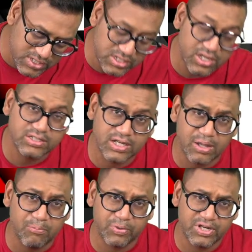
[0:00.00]
year, the
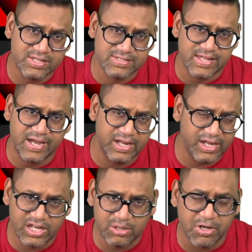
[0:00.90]
company is sending an
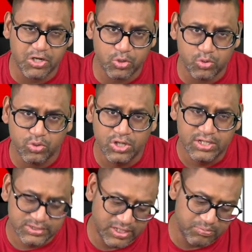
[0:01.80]
email to you
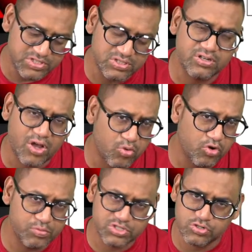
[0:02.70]
that Mr. Rahul or Mr.